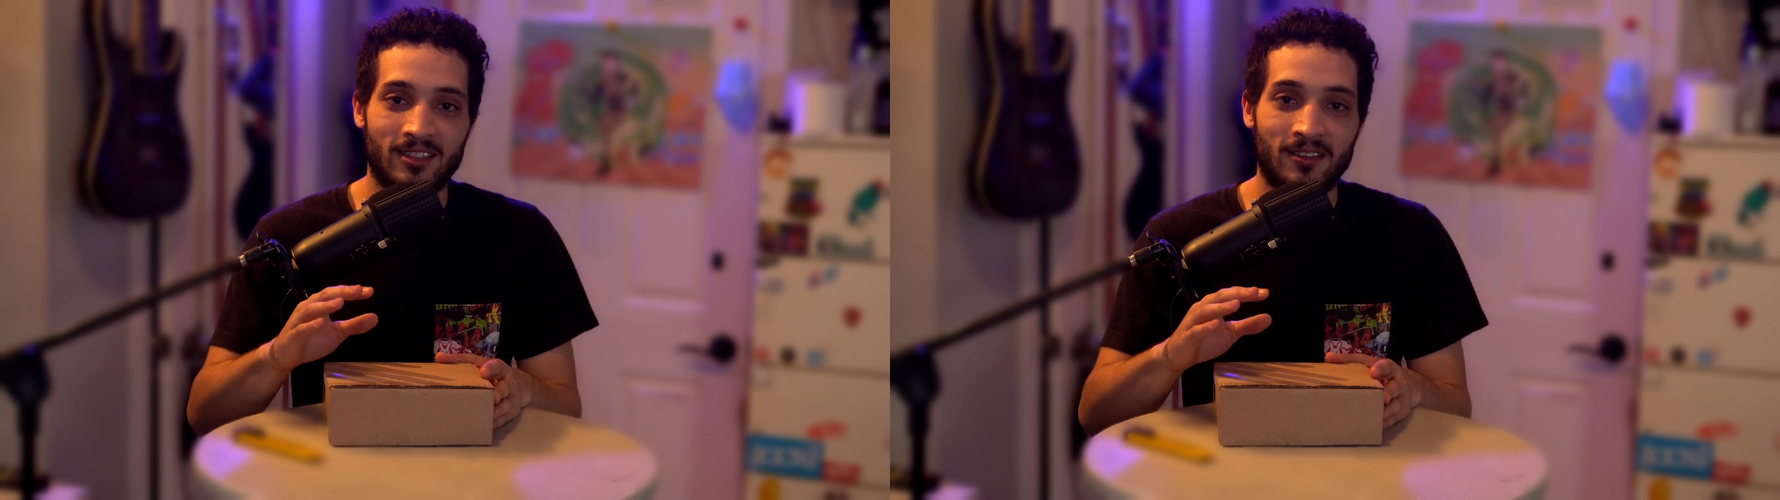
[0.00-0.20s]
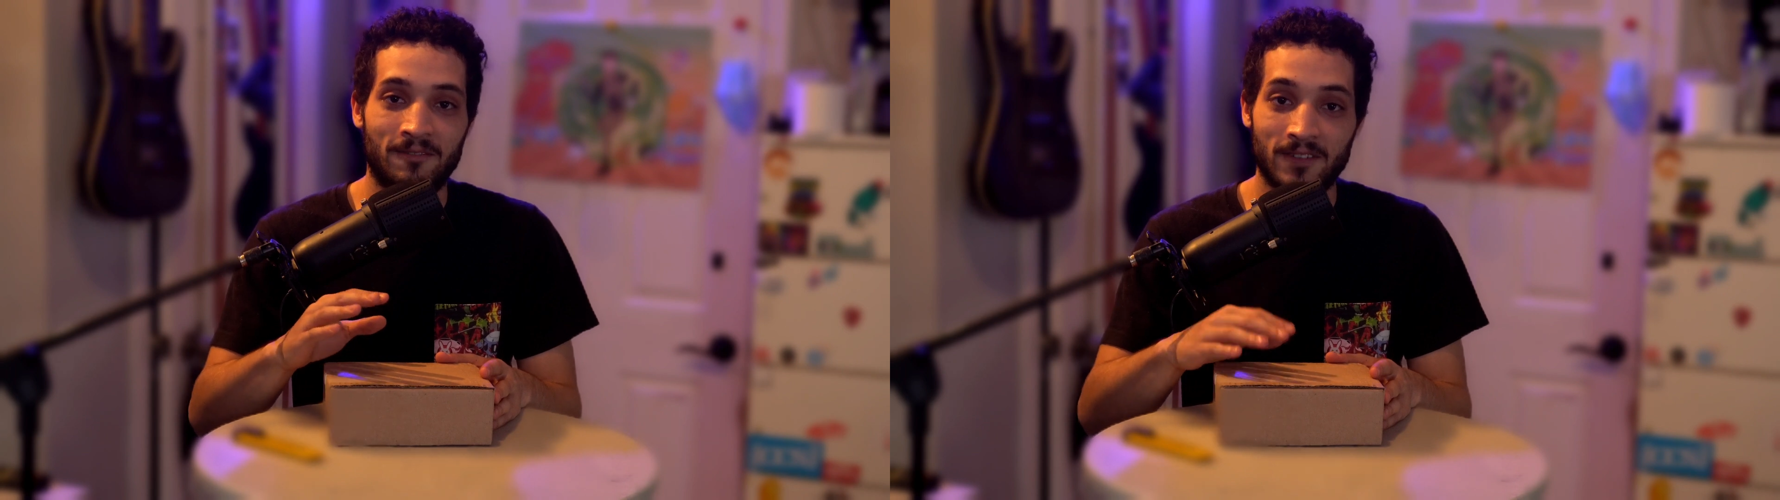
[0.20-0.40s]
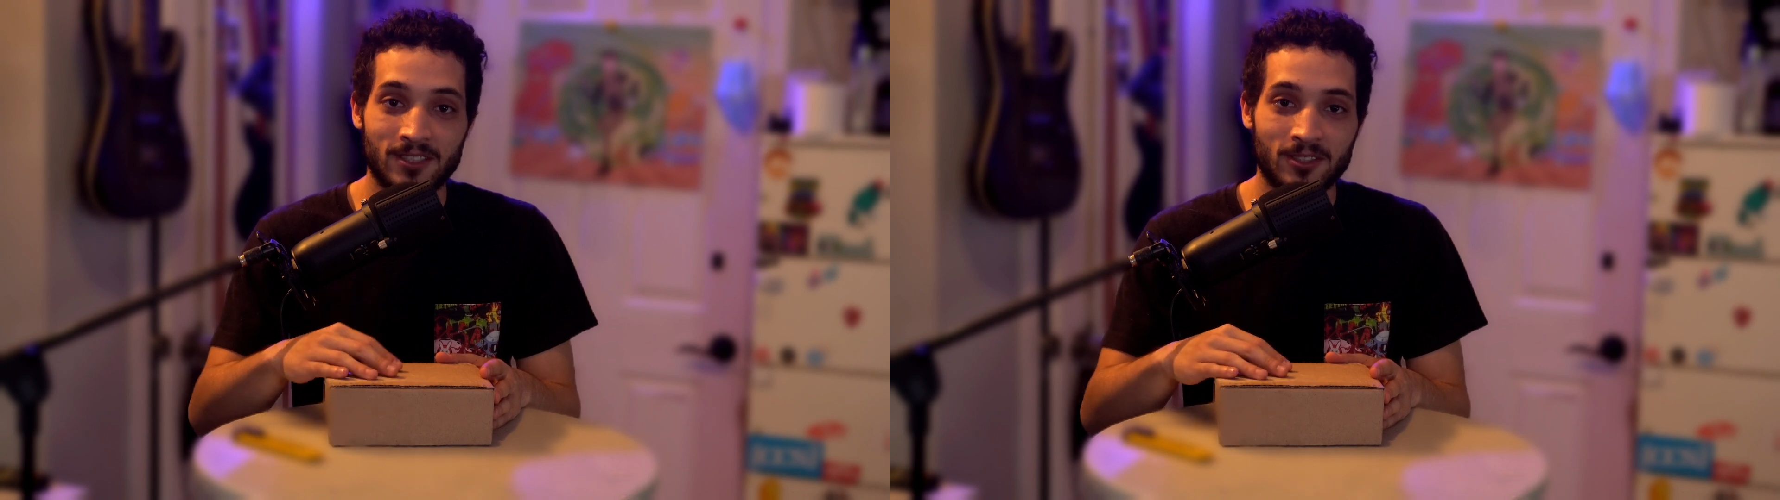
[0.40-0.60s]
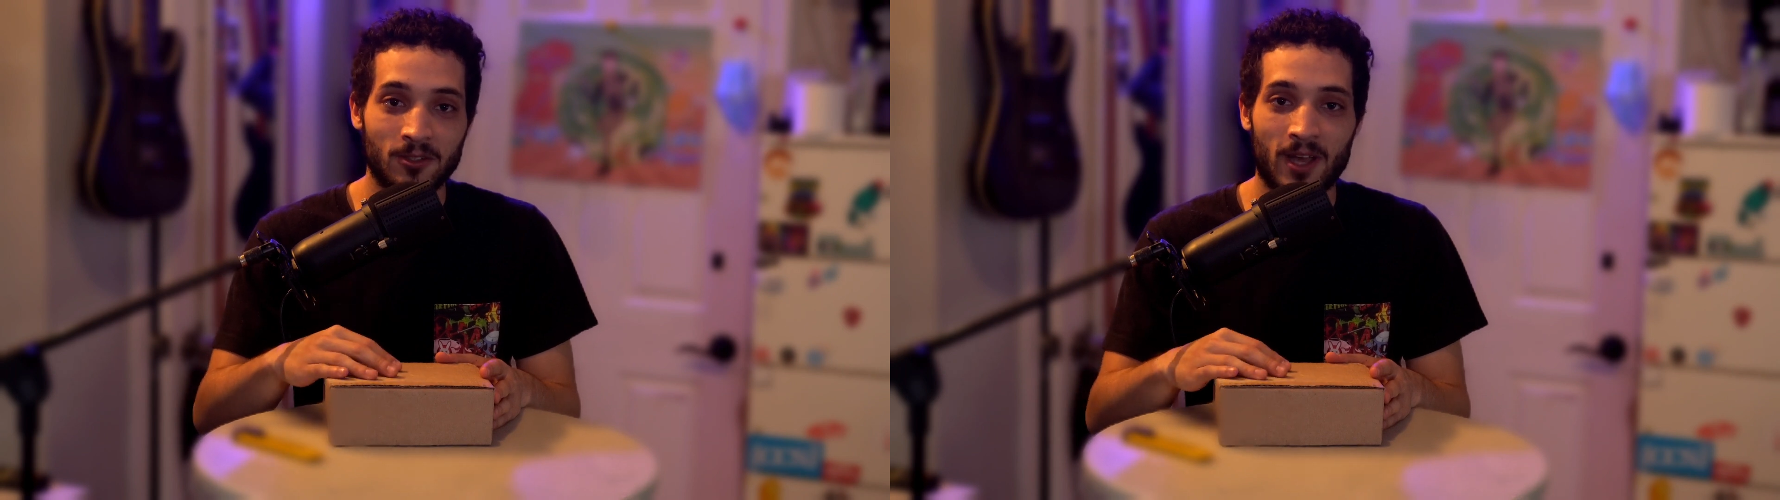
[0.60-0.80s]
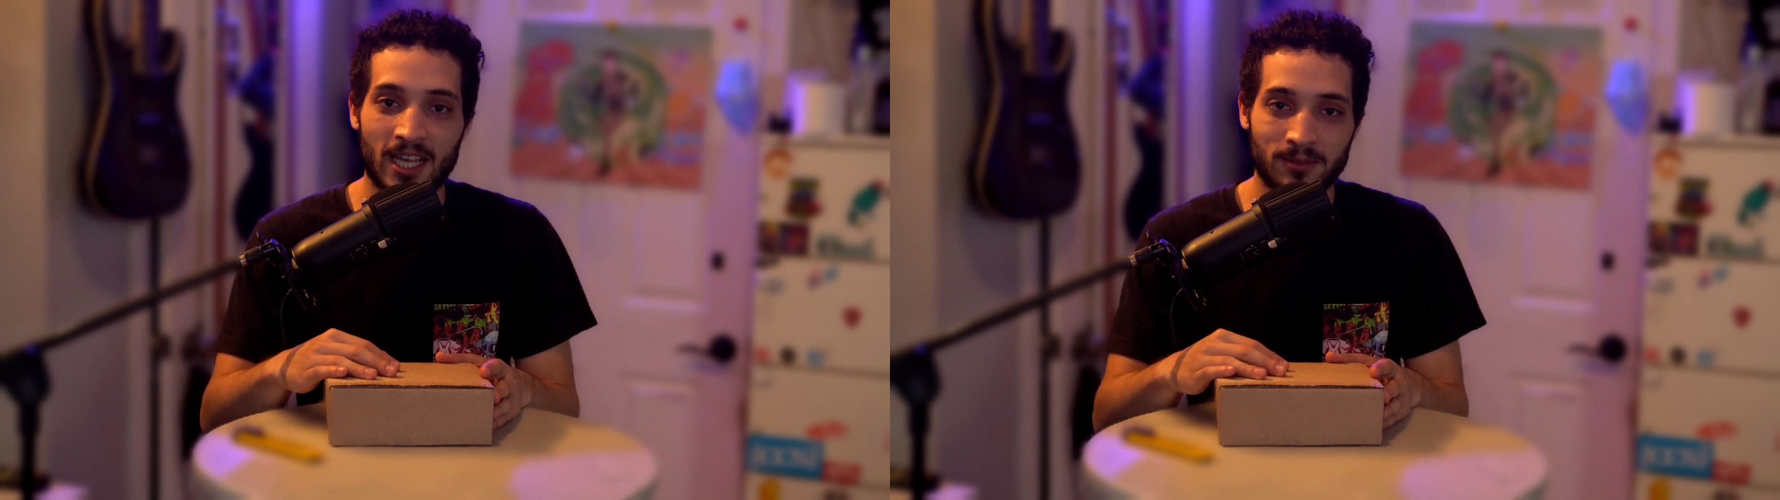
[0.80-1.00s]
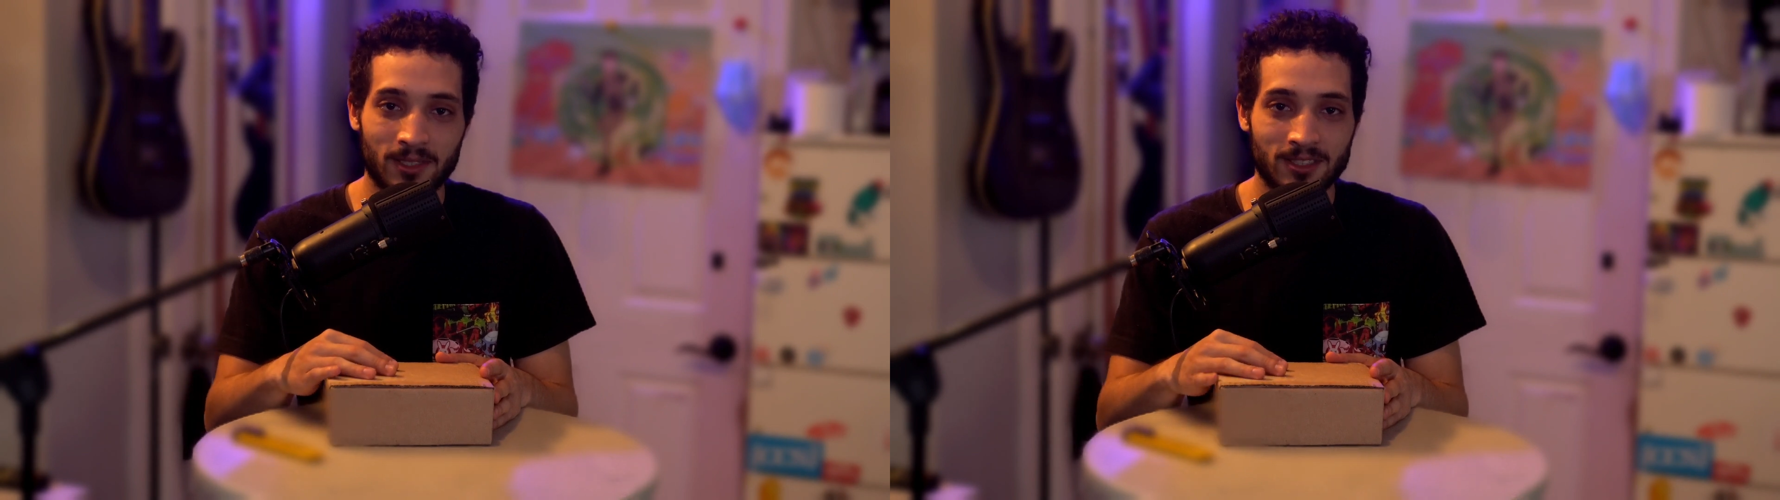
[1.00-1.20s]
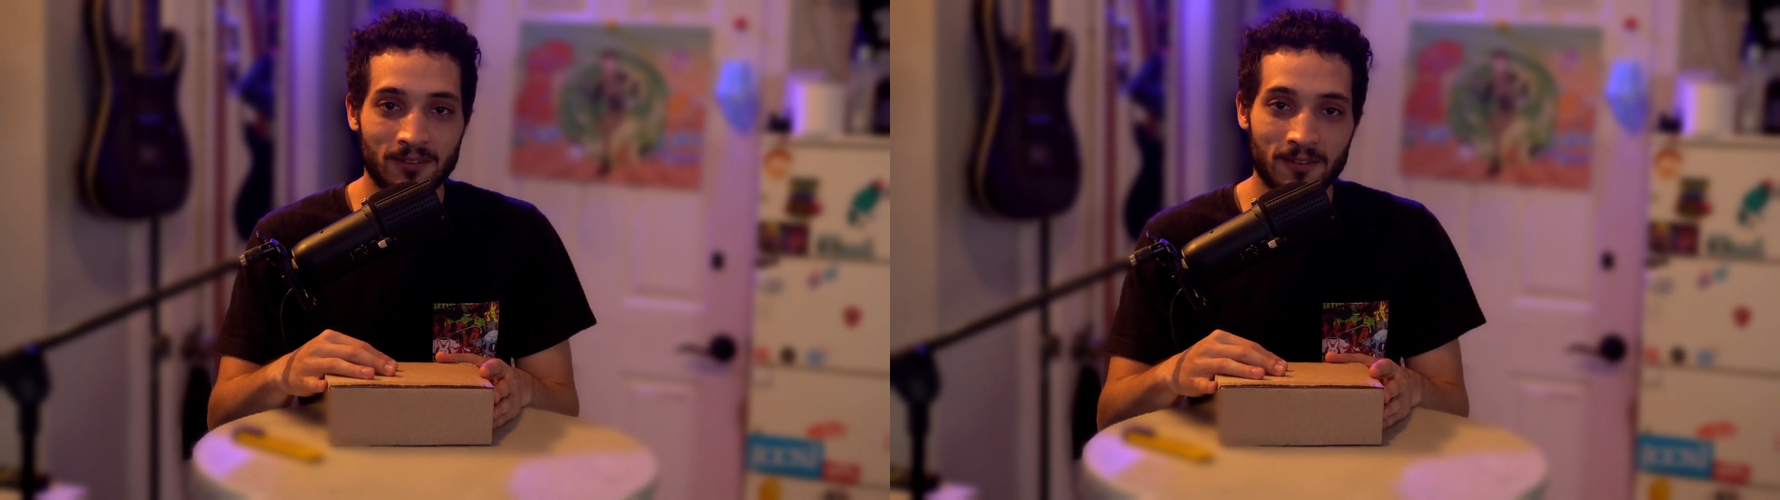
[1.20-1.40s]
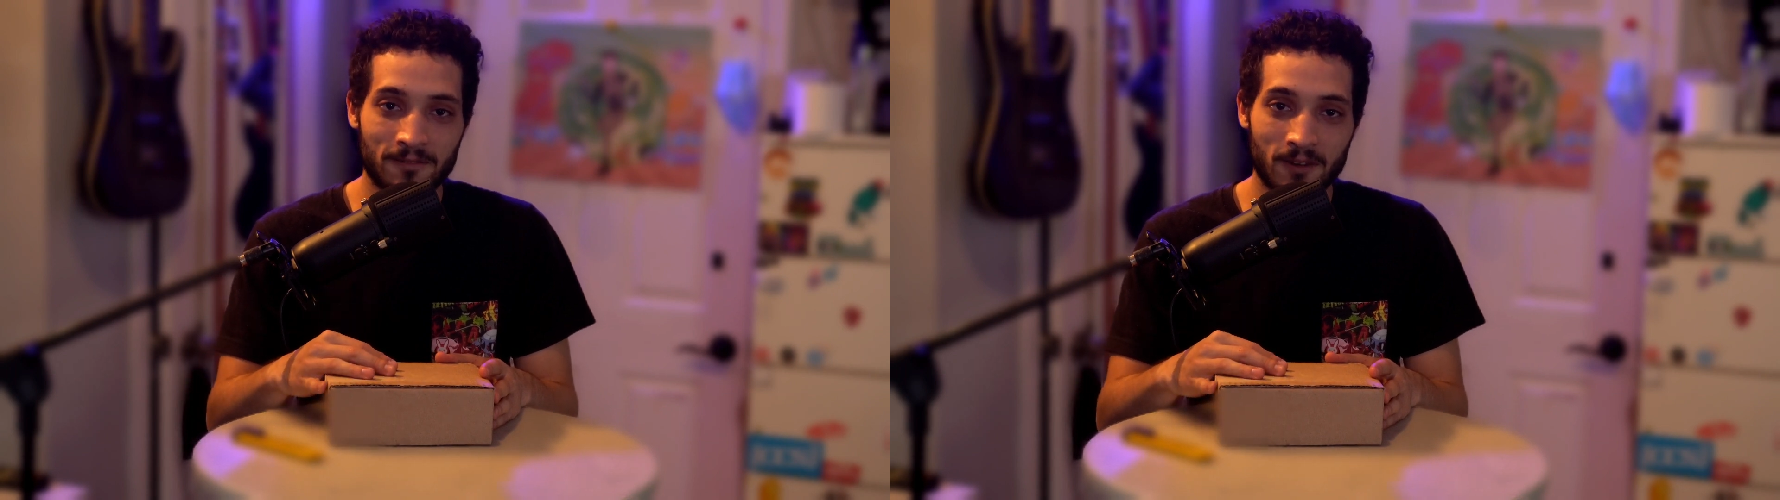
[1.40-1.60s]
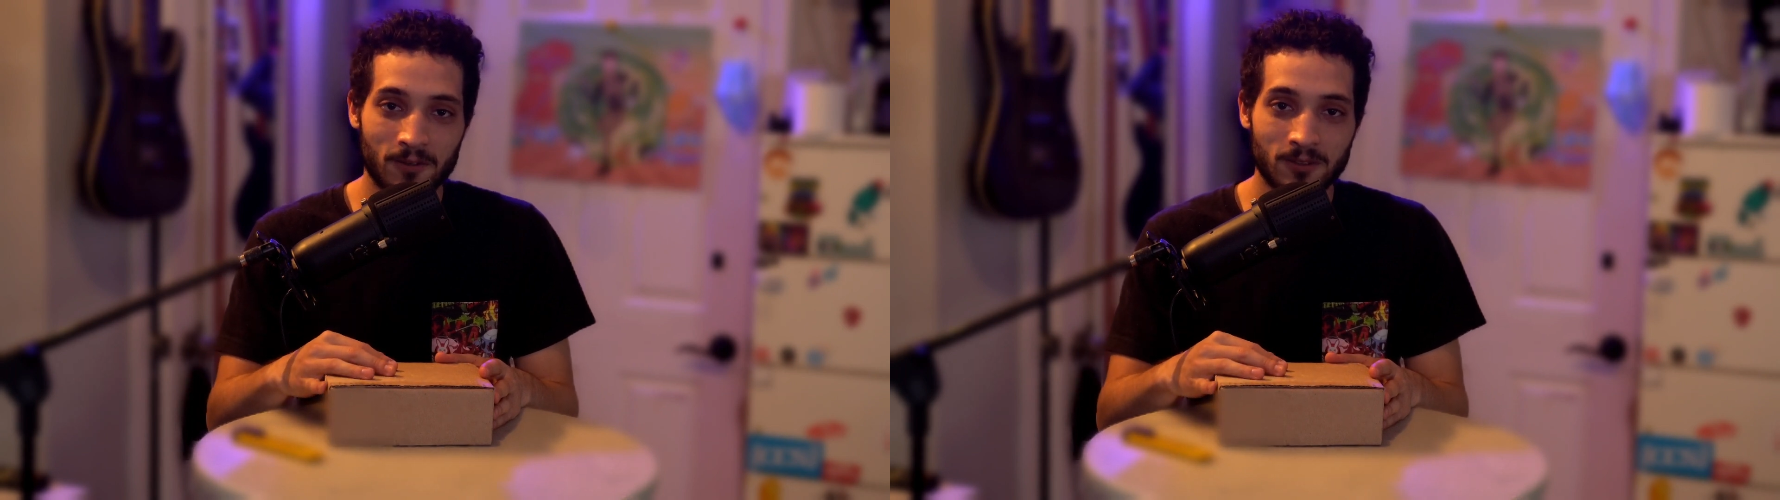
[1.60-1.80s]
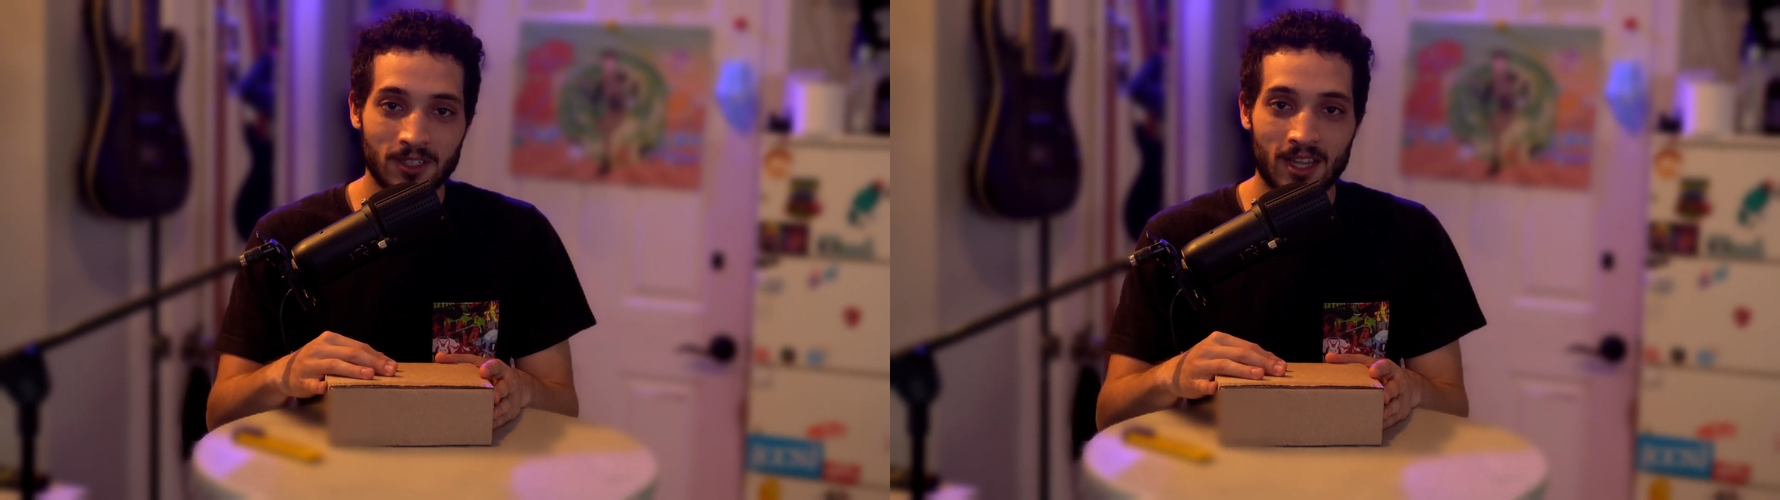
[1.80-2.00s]
the physical aspects of the
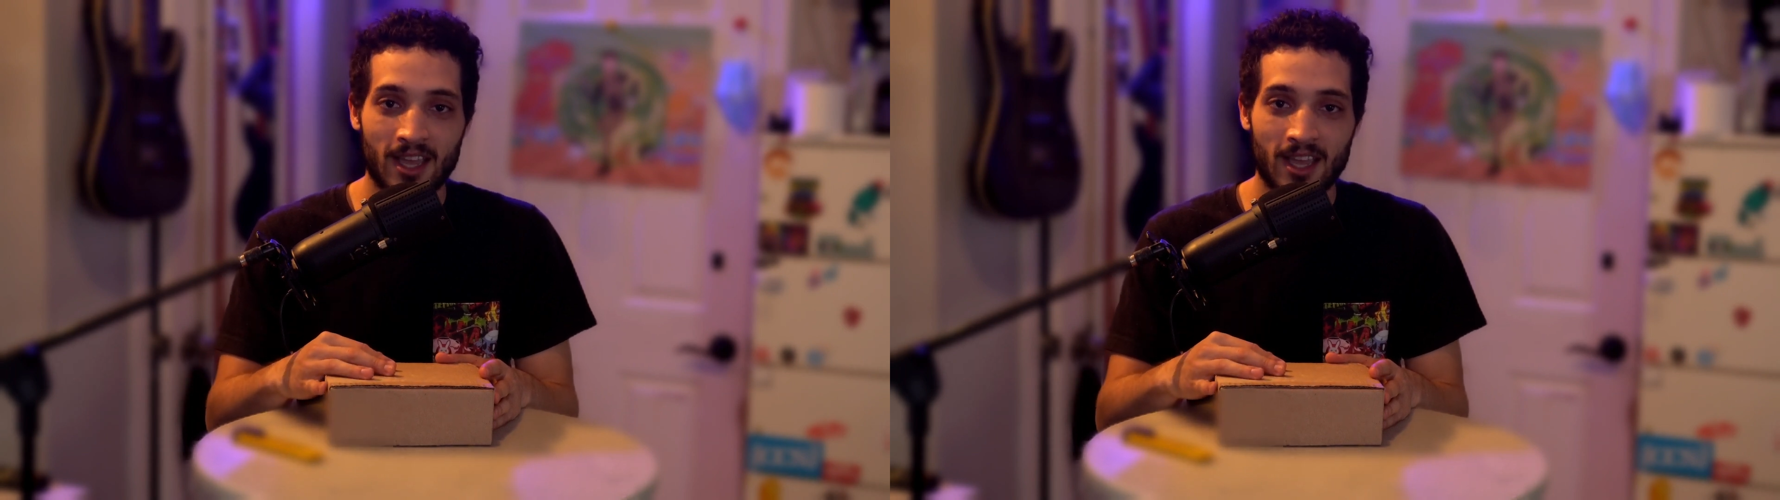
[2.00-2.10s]
phone,